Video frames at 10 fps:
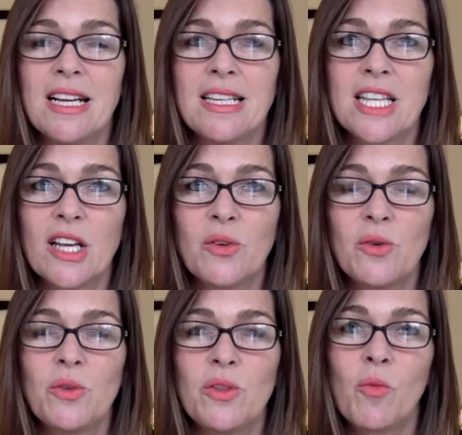
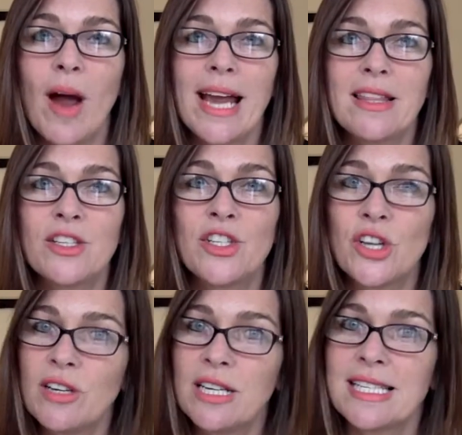So the way that
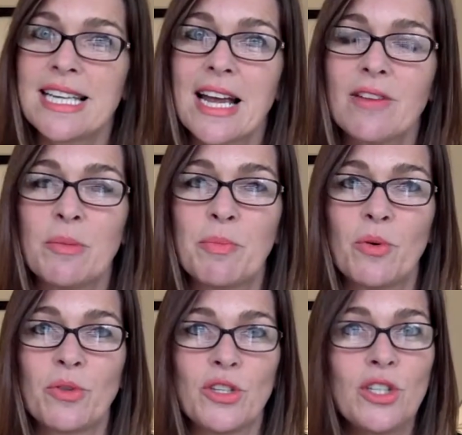journalists now
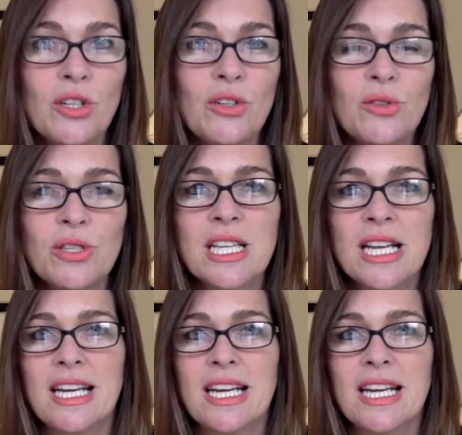report the news,